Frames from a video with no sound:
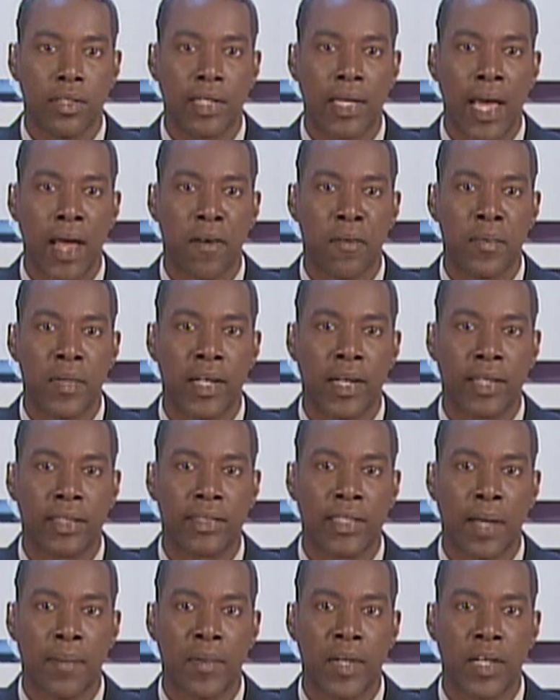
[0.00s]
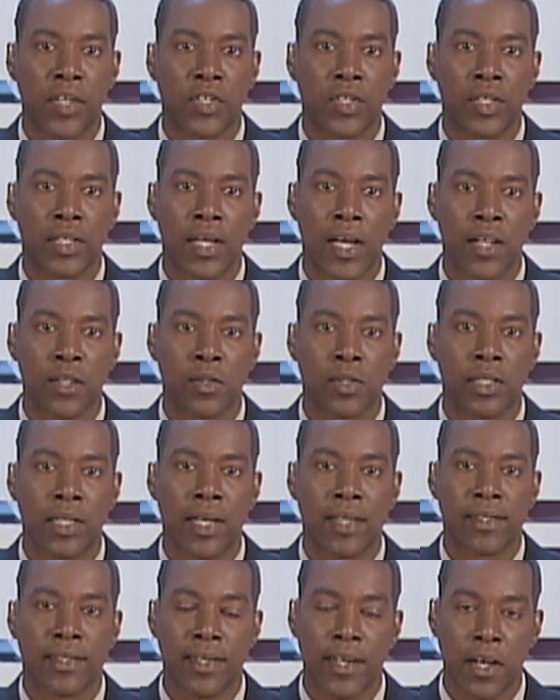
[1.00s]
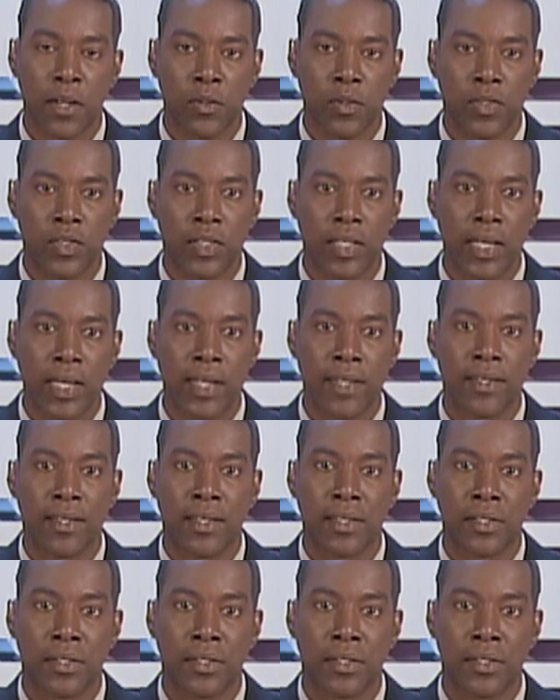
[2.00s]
Caribbean Examination Council has announced its